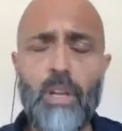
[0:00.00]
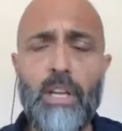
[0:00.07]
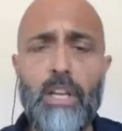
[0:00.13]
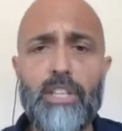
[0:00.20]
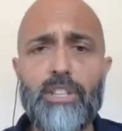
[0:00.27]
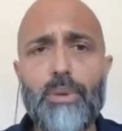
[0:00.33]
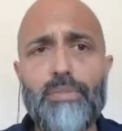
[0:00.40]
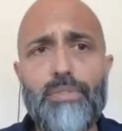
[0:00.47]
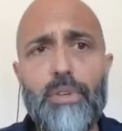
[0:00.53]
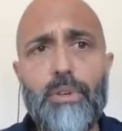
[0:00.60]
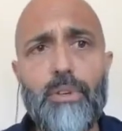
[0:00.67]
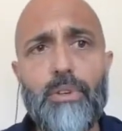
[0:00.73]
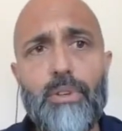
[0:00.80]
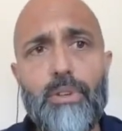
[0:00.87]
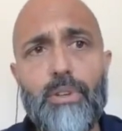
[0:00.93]
So if you
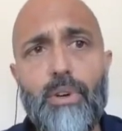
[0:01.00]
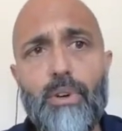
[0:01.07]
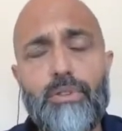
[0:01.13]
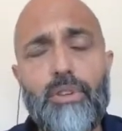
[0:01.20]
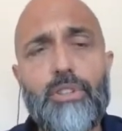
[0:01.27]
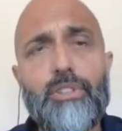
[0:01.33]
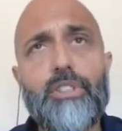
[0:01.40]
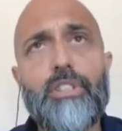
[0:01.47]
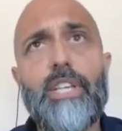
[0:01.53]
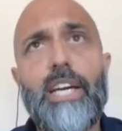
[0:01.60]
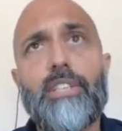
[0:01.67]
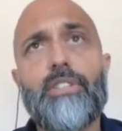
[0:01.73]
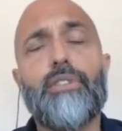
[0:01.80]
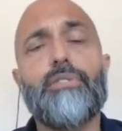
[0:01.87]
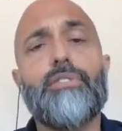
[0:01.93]
go across to
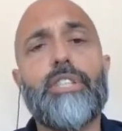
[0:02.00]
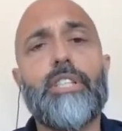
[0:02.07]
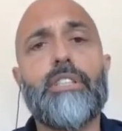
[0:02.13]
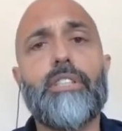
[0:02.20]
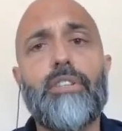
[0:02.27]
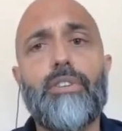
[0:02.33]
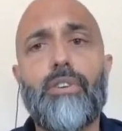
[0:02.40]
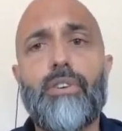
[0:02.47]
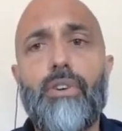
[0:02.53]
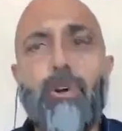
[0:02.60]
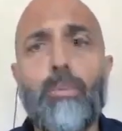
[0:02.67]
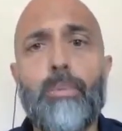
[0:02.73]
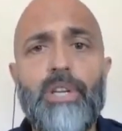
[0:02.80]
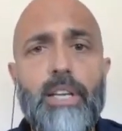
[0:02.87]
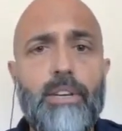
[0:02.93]
dasher360.com
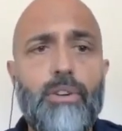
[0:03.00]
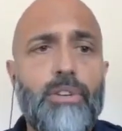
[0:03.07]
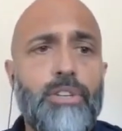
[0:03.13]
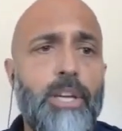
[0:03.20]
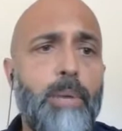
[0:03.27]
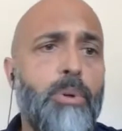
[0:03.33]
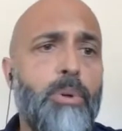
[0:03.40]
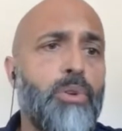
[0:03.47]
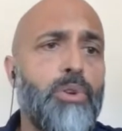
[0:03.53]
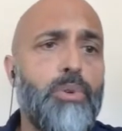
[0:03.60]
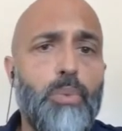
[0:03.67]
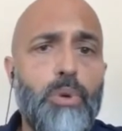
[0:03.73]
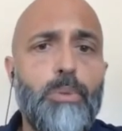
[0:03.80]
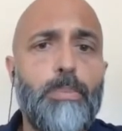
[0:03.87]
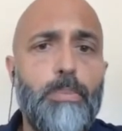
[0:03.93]
and click on demo, you
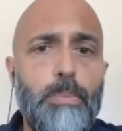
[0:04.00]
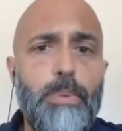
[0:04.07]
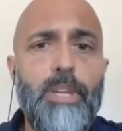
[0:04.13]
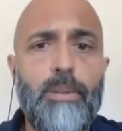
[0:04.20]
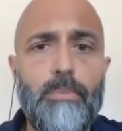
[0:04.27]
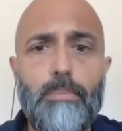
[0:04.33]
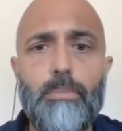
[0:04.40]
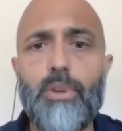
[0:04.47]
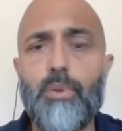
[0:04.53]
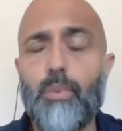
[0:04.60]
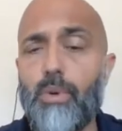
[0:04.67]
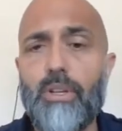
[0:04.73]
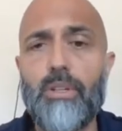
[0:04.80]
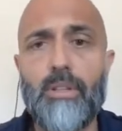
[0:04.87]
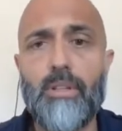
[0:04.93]

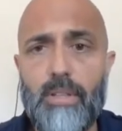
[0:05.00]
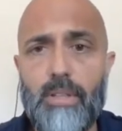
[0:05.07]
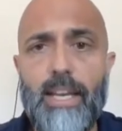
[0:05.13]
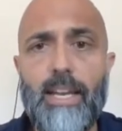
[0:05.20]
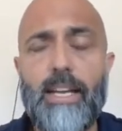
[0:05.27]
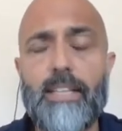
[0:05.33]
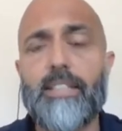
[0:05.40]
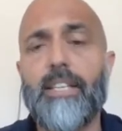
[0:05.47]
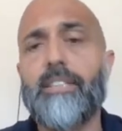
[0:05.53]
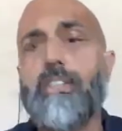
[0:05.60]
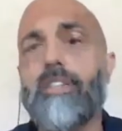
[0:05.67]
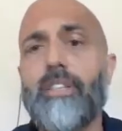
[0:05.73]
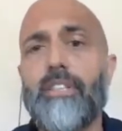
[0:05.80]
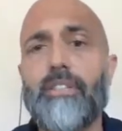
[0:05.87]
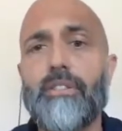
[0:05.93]
will get access to
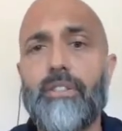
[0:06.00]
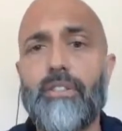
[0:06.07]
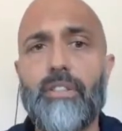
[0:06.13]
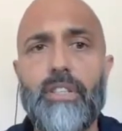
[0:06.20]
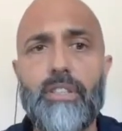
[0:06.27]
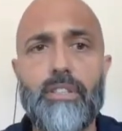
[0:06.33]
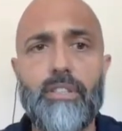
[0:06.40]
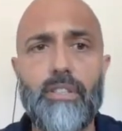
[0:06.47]
this